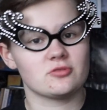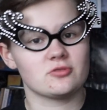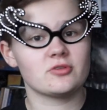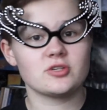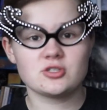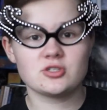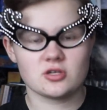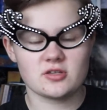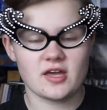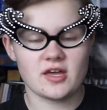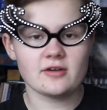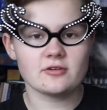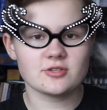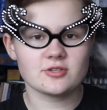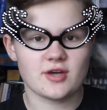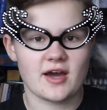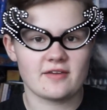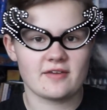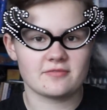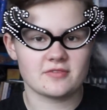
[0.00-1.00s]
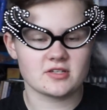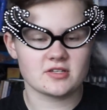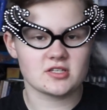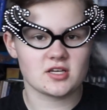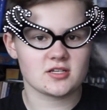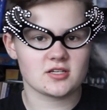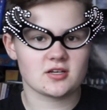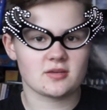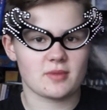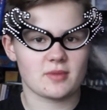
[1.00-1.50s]
which they also have a
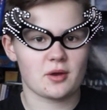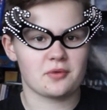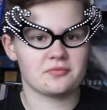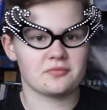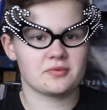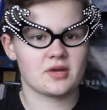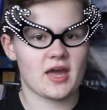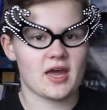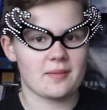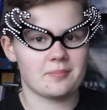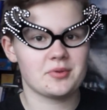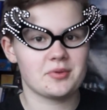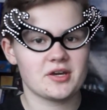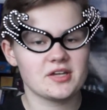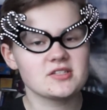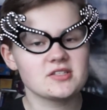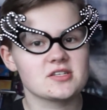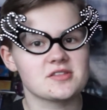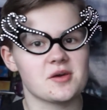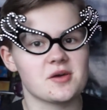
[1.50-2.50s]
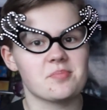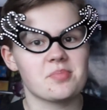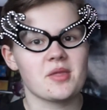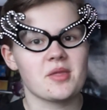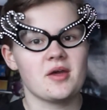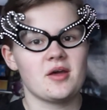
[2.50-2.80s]
certain amount of care put into them,